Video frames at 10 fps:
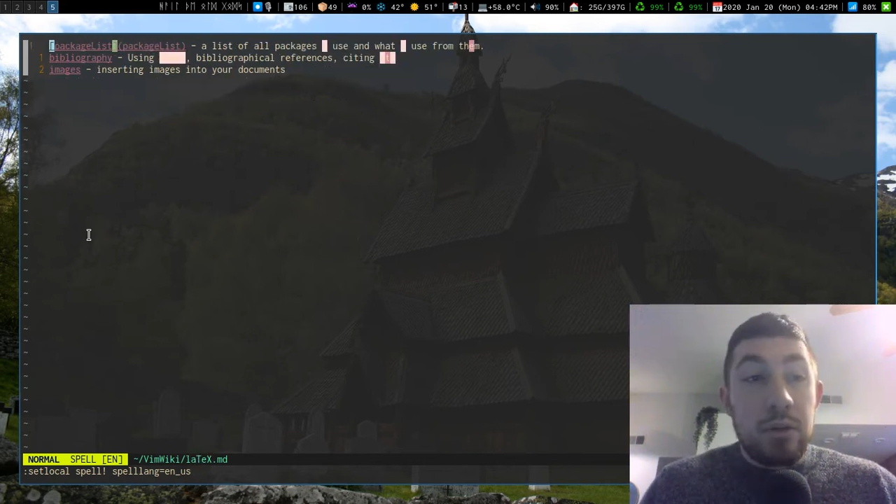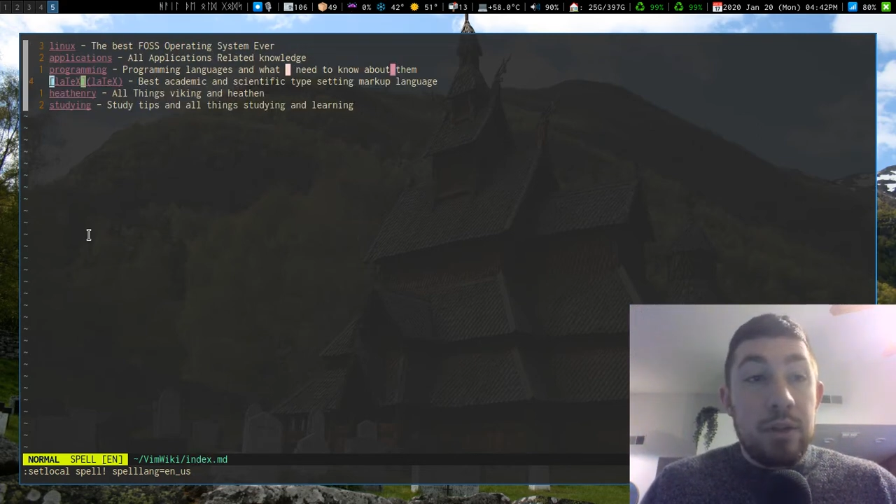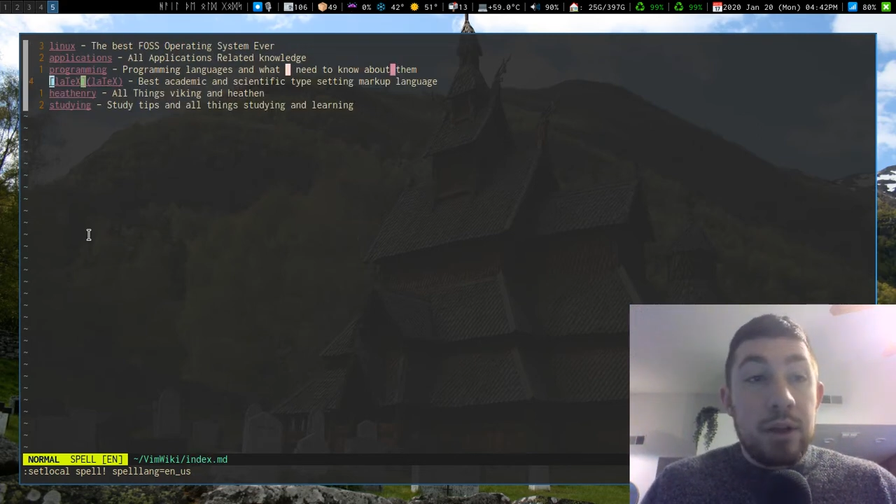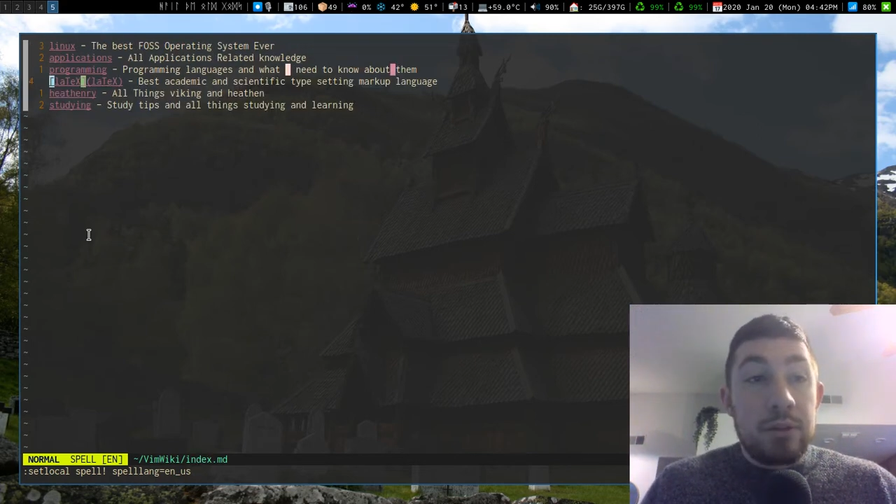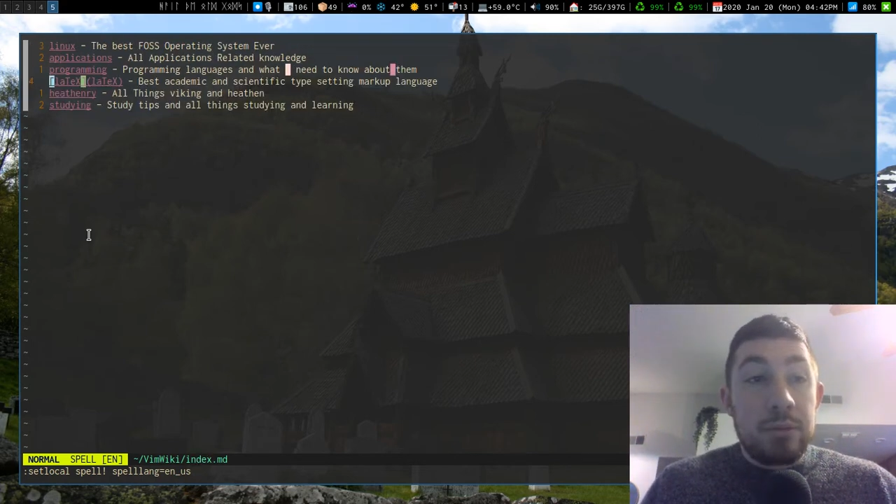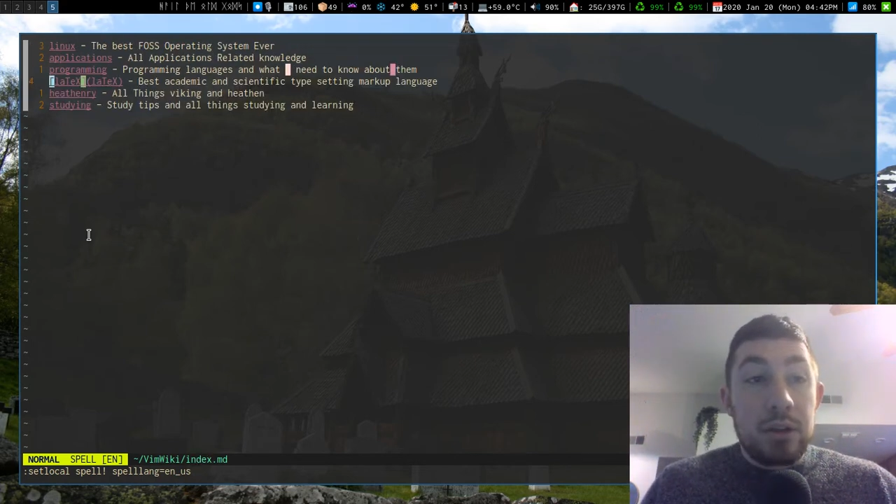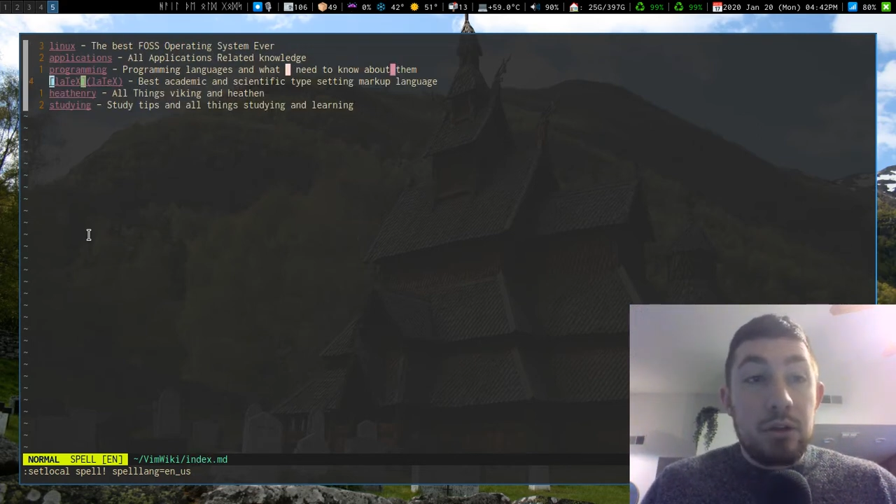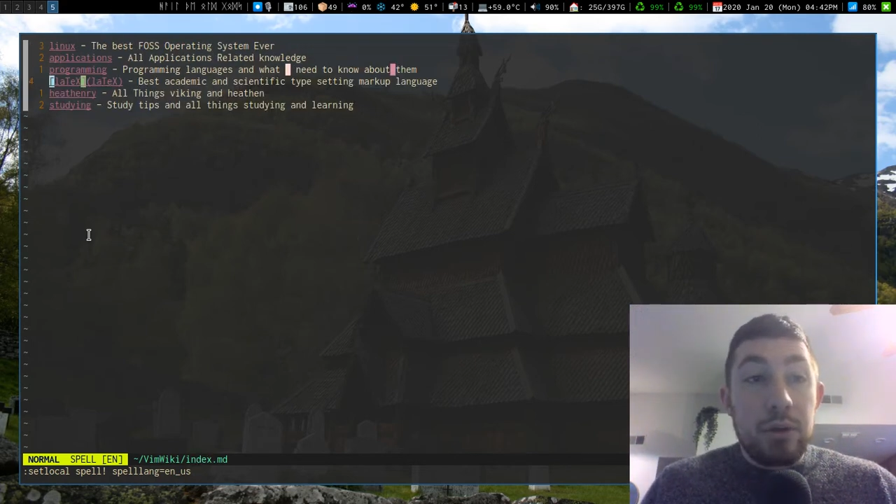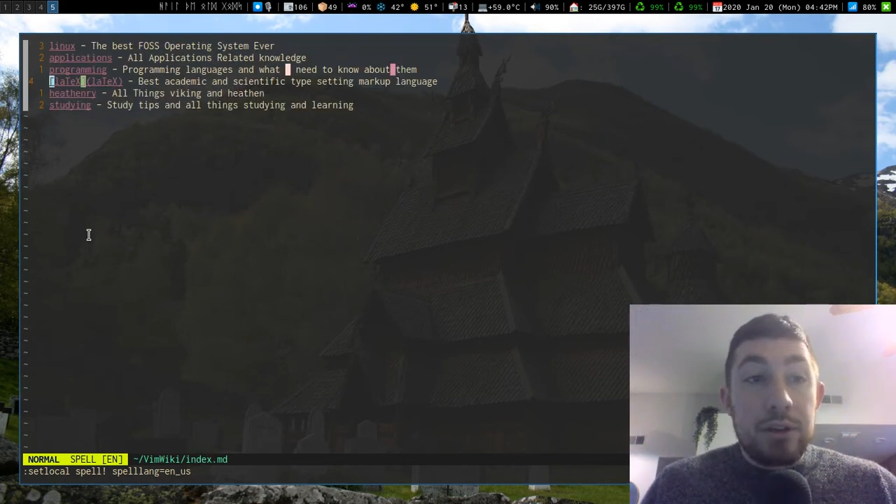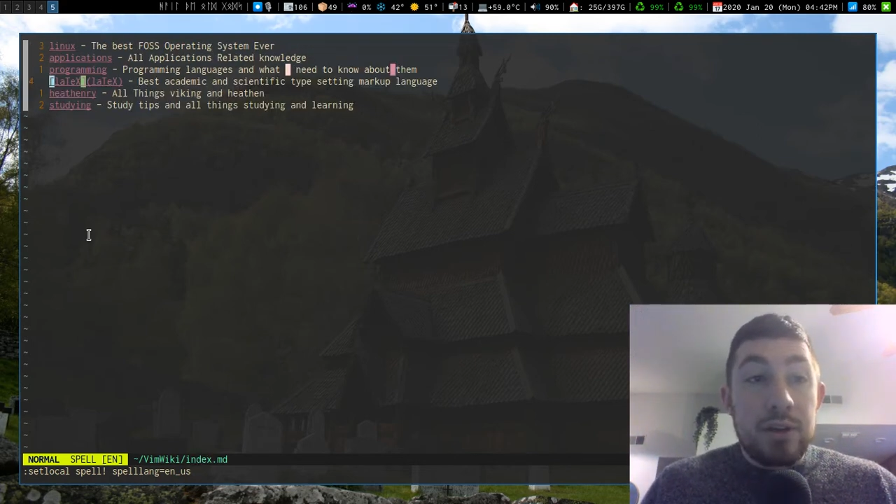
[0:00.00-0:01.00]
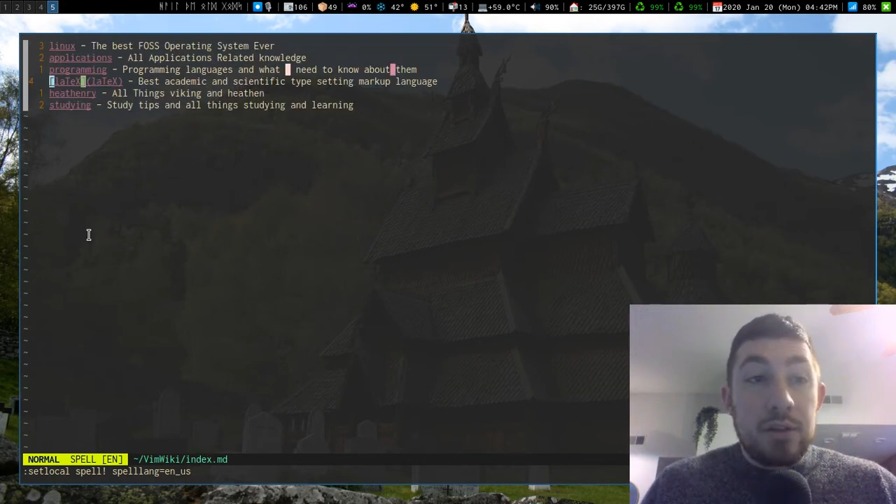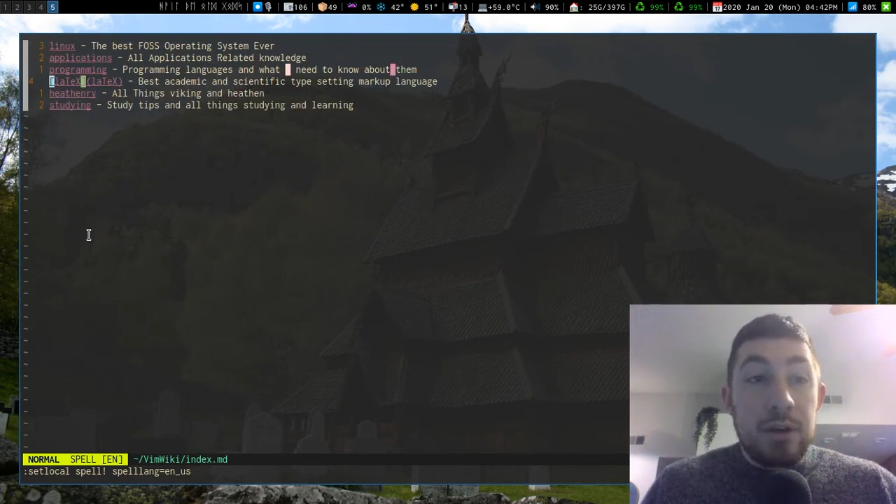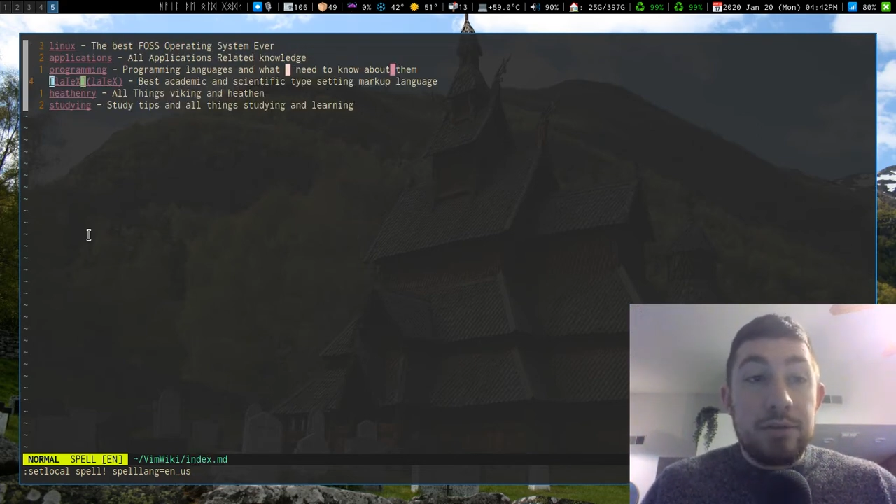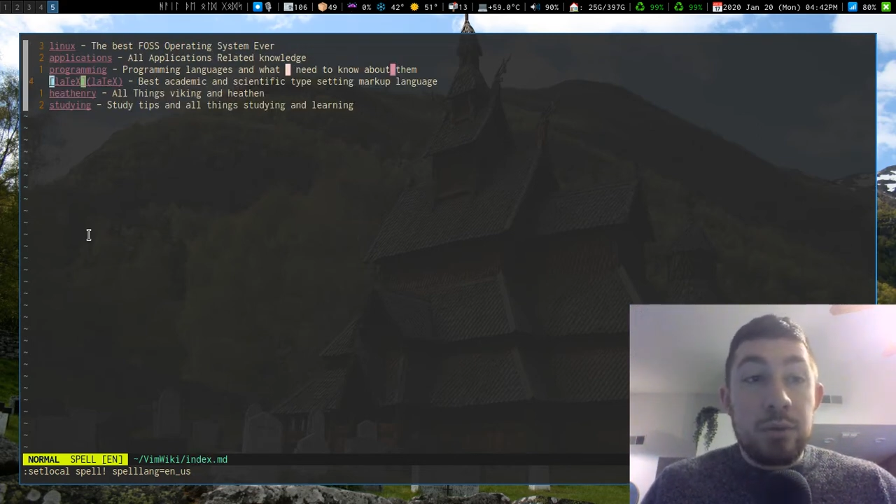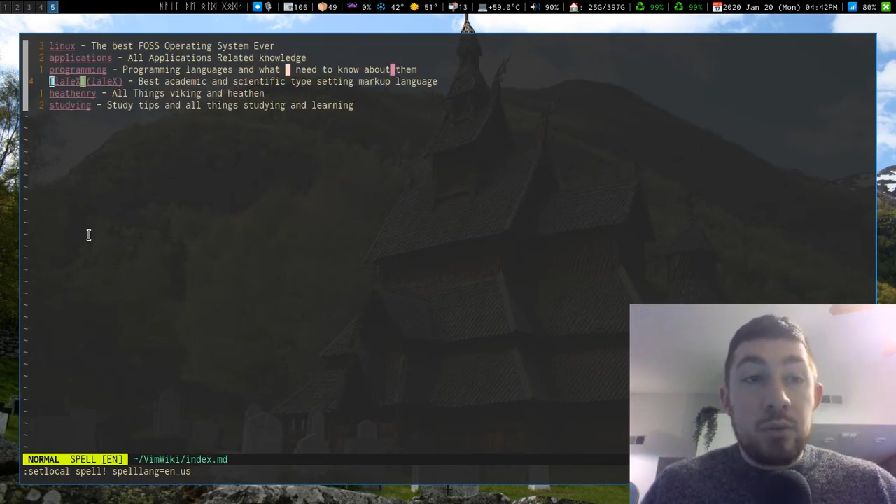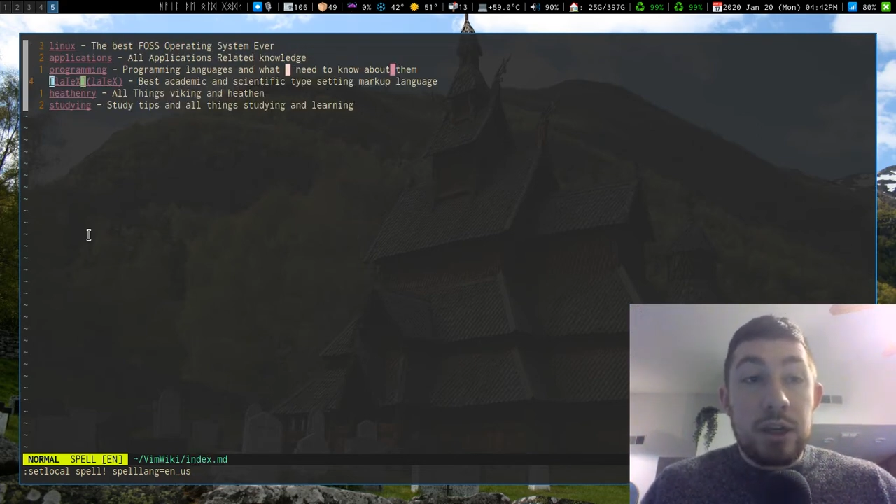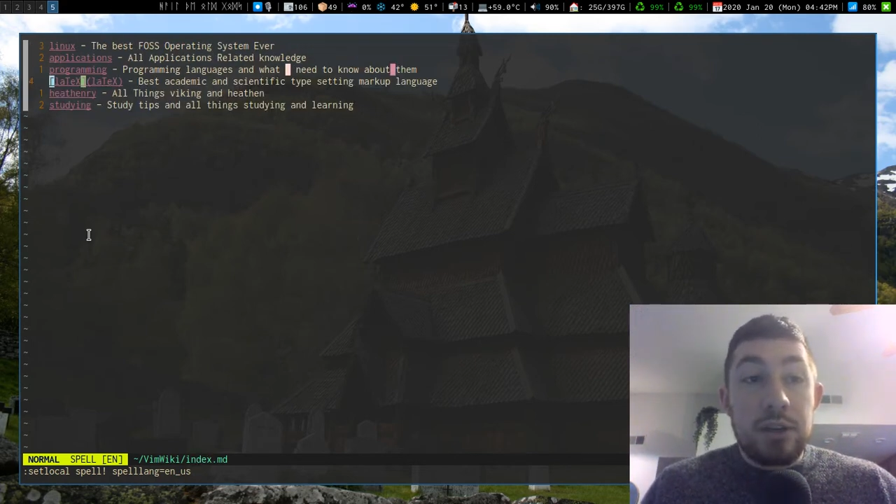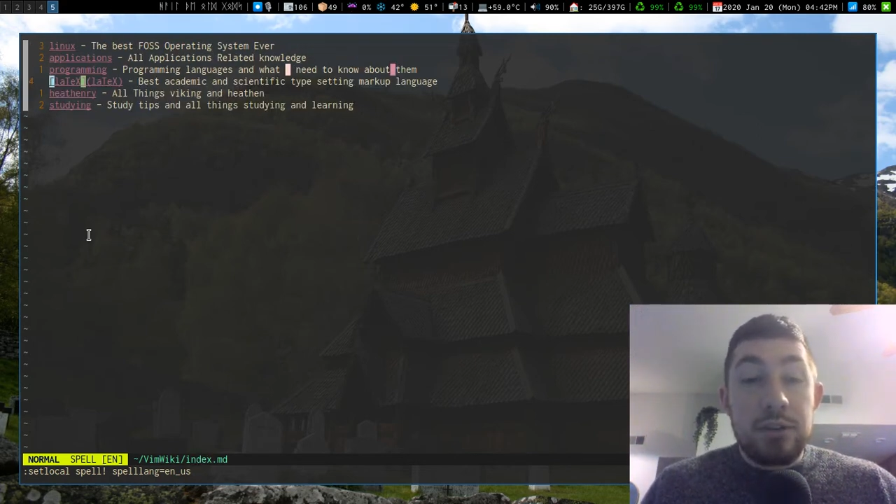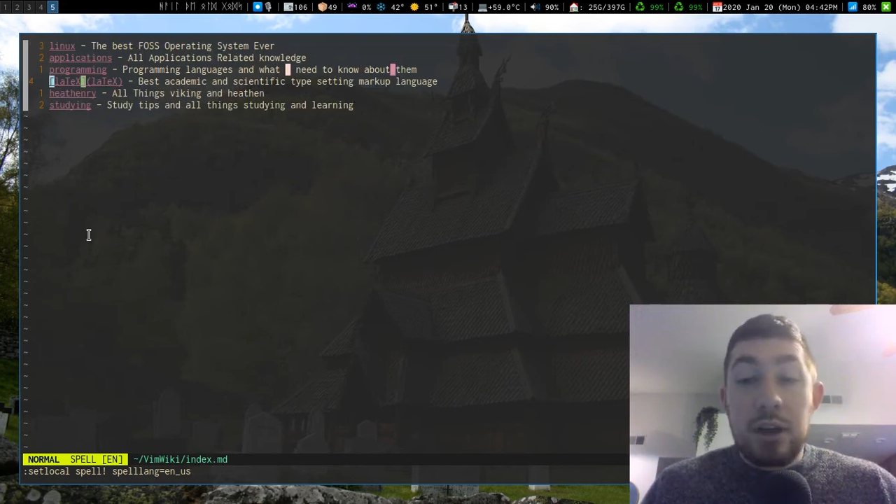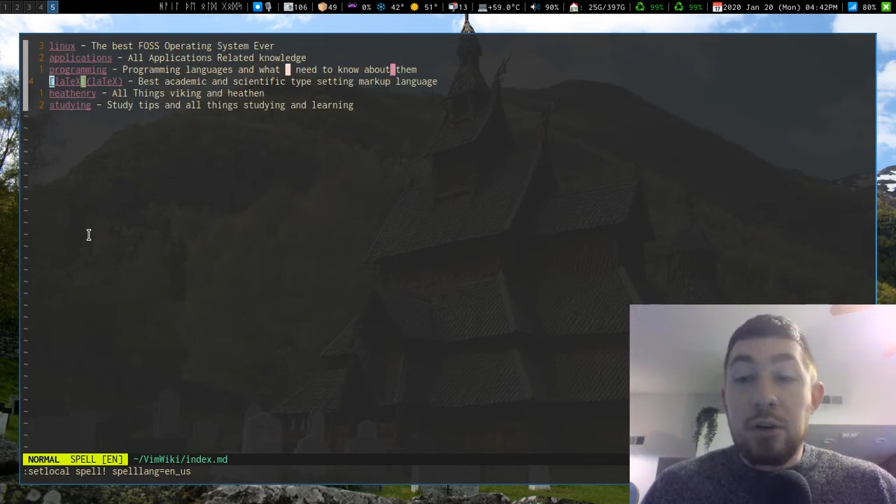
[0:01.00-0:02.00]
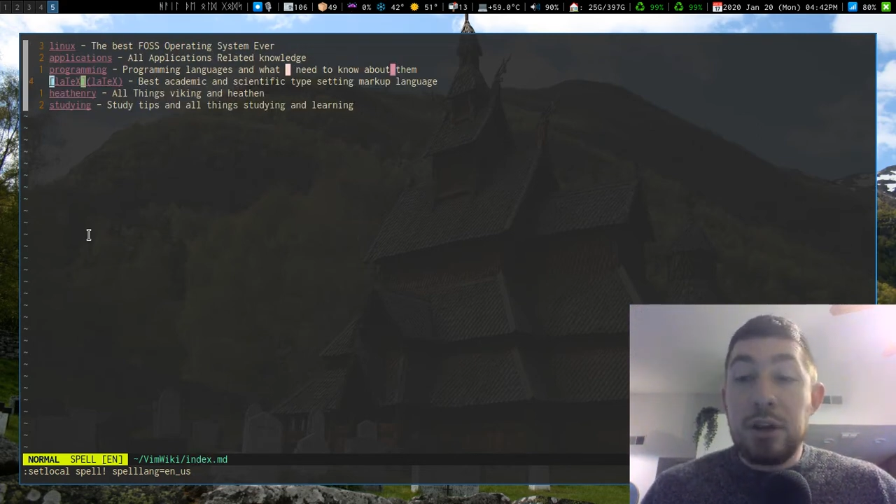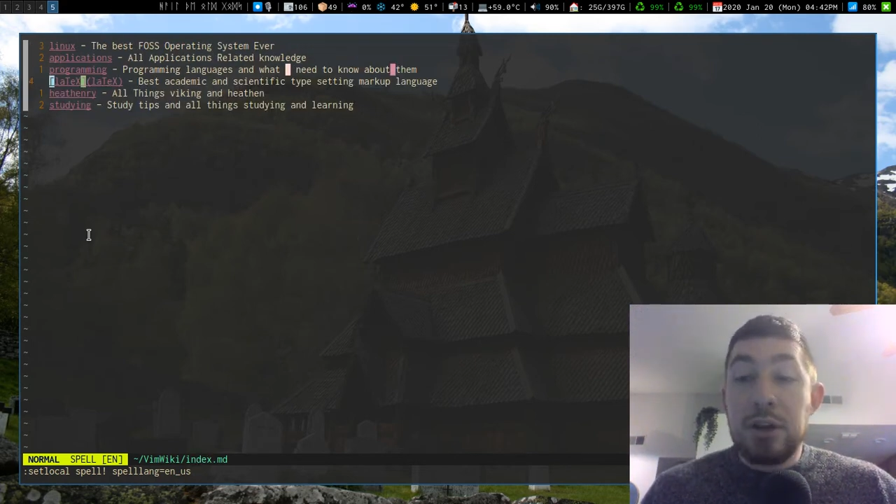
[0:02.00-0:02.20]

that's something new I discovered about VimWiki is that I don't need